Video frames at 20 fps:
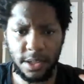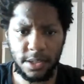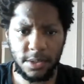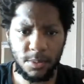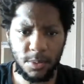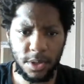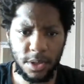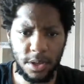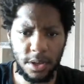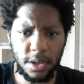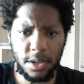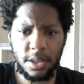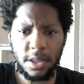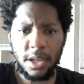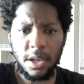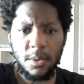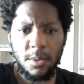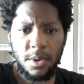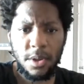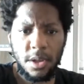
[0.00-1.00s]
good? There
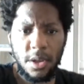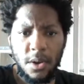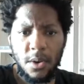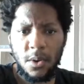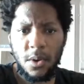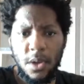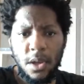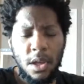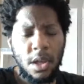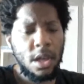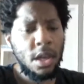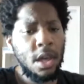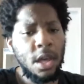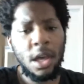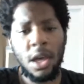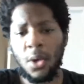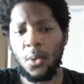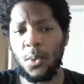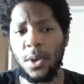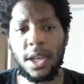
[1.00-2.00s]
we go.
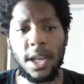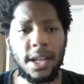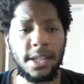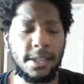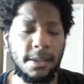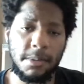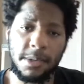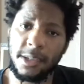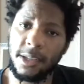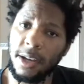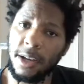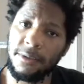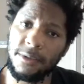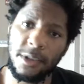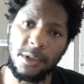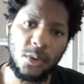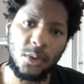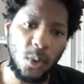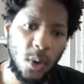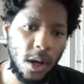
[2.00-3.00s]
We got some stuff to
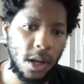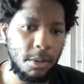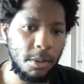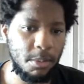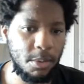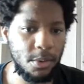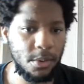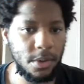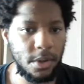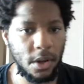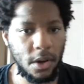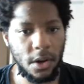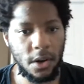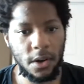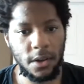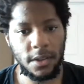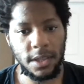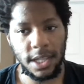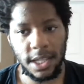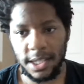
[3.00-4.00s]
talk about, y'all.
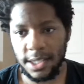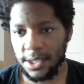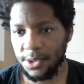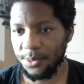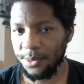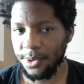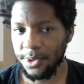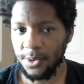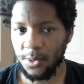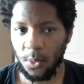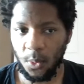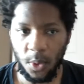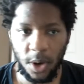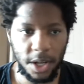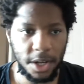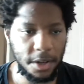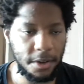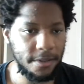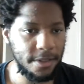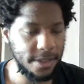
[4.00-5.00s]
This was one
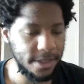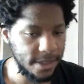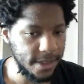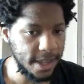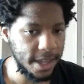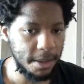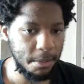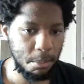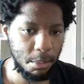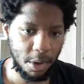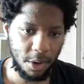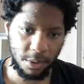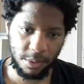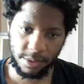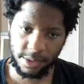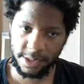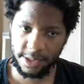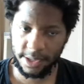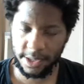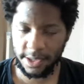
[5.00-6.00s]
of the
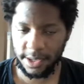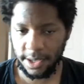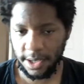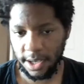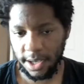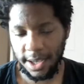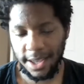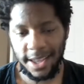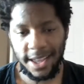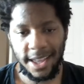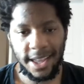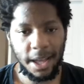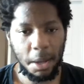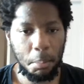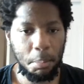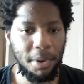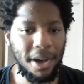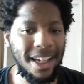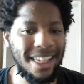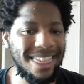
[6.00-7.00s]
most
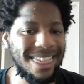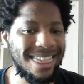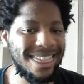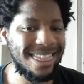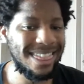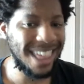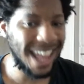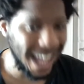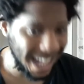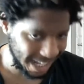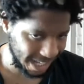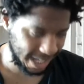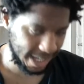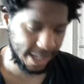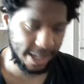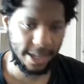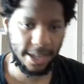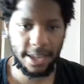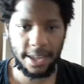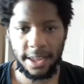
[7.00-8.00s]
pathetic
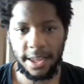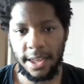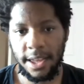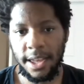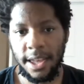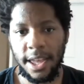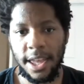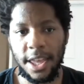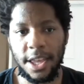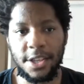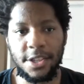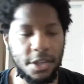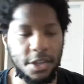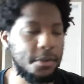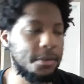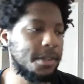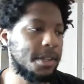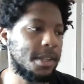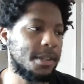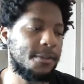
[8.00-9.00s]

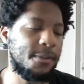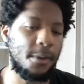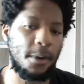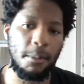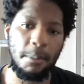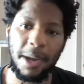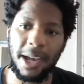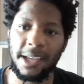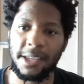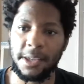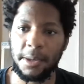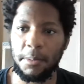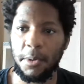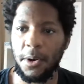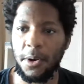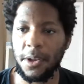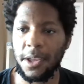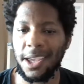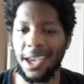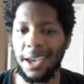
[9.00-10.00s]
excuses for a basketball
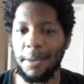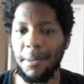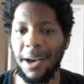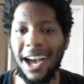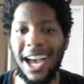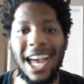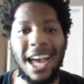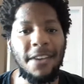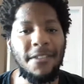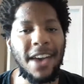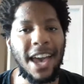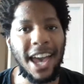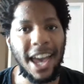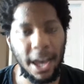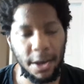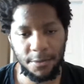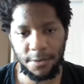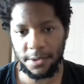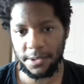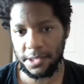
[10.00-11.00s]
game I have
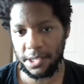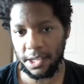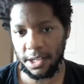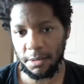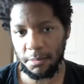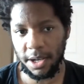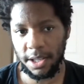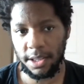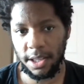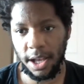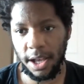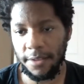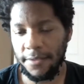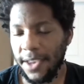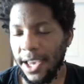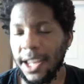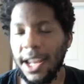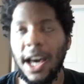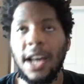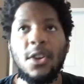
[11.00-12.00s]
ever seen in my life.
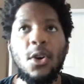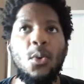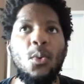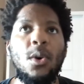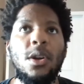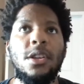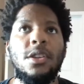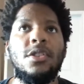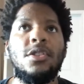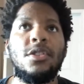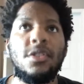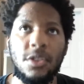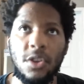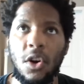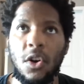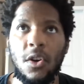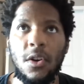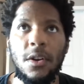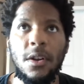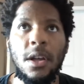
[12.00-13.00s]
And I don't want to
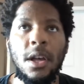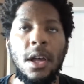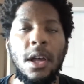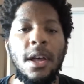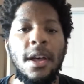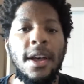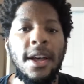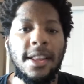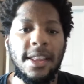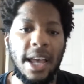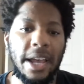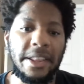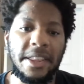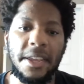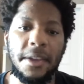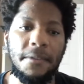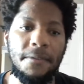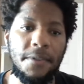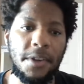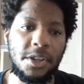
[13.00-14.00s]
start like the
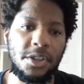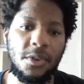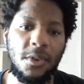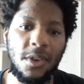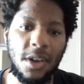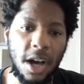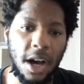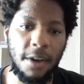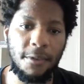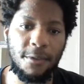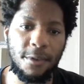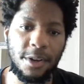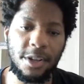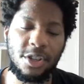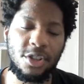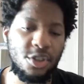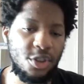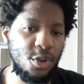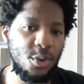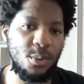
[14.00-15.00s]
official coverage
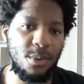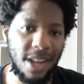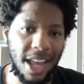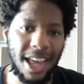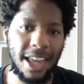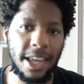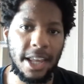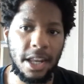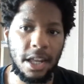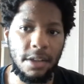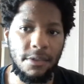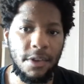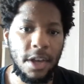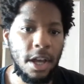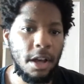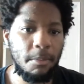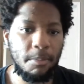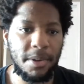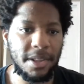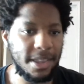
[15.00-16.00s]
too negative,
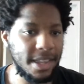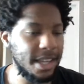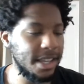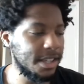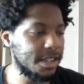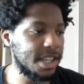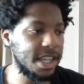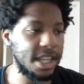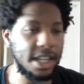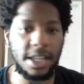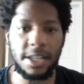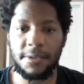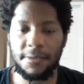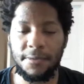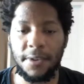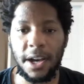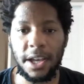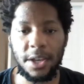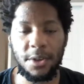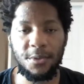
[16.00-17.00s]
but this shit is
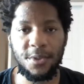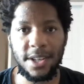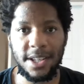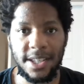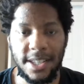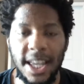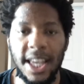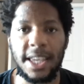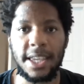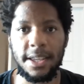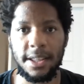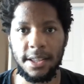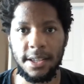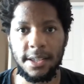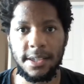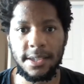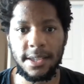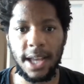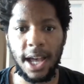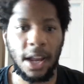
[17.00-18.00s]
fucking
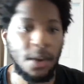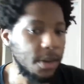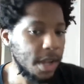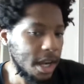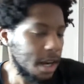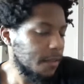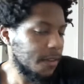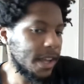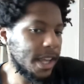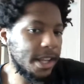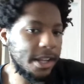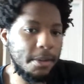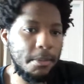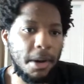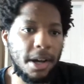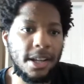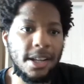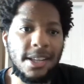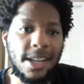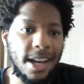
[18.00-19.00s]
ridiculous. I don't care if I get
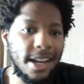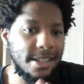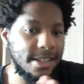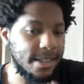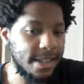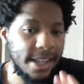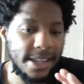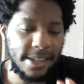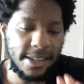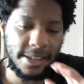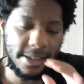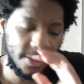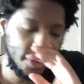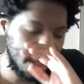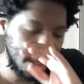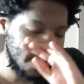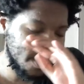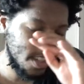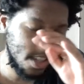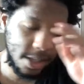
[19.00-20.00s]
demonetized. This
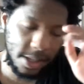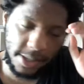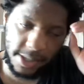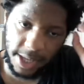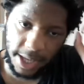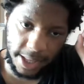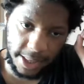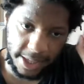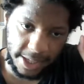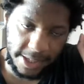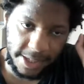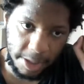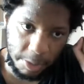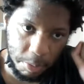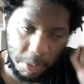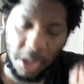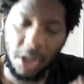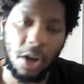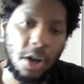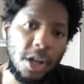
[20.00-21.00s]
is
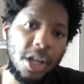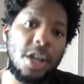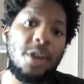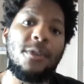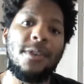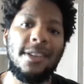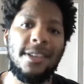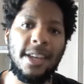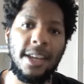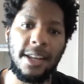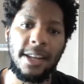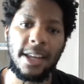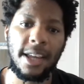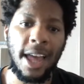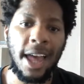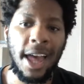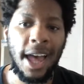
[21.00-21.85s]
beyond irritating.